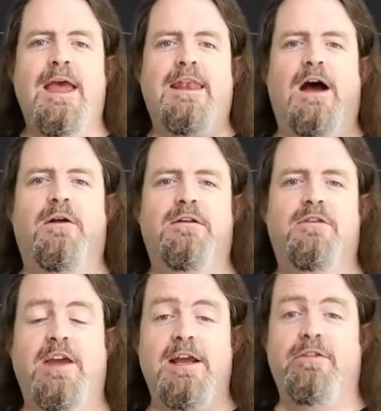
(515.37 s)
Now,
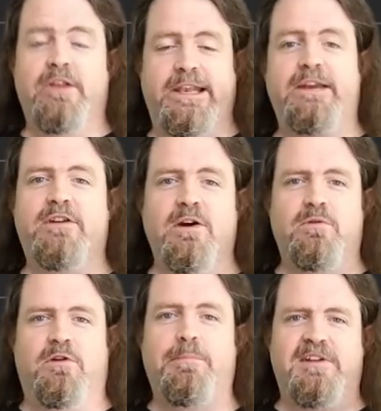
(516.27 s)
take the leet
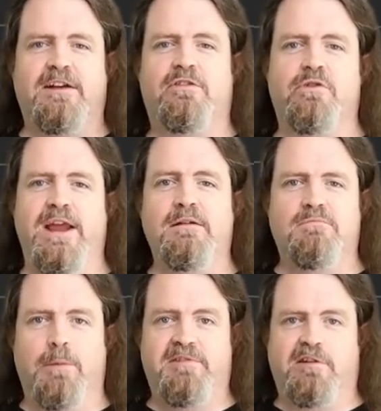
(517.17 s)
code object string,
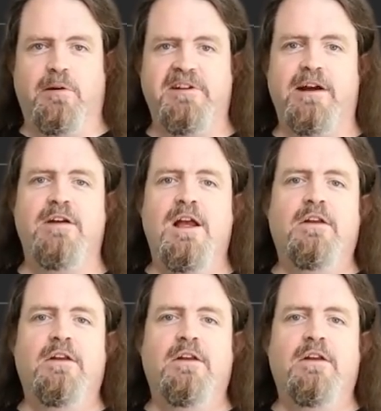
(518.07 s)
object object,